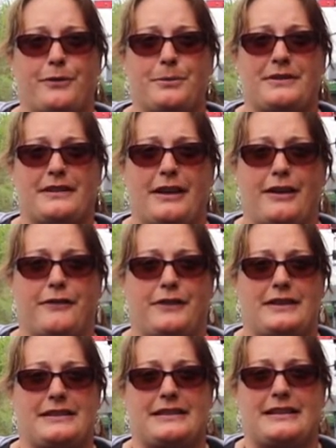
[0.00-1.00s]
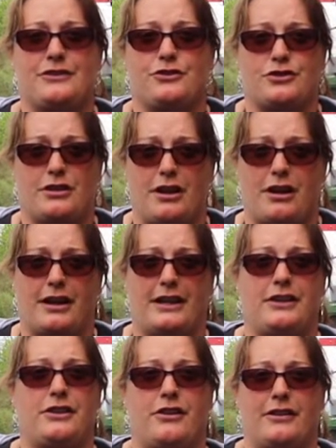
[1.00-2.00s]
from service in
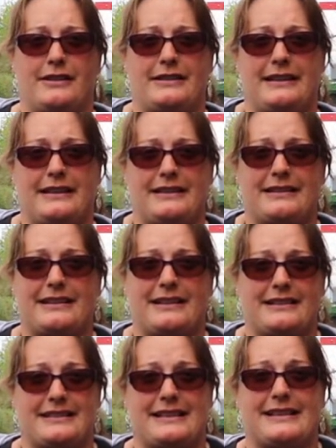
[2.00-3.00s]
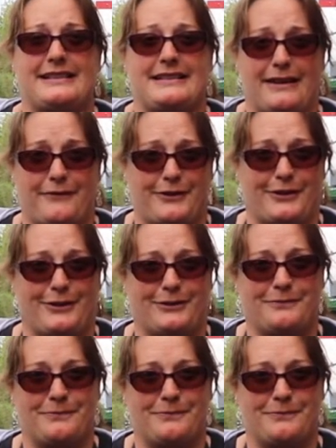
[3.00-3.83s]
July 1967.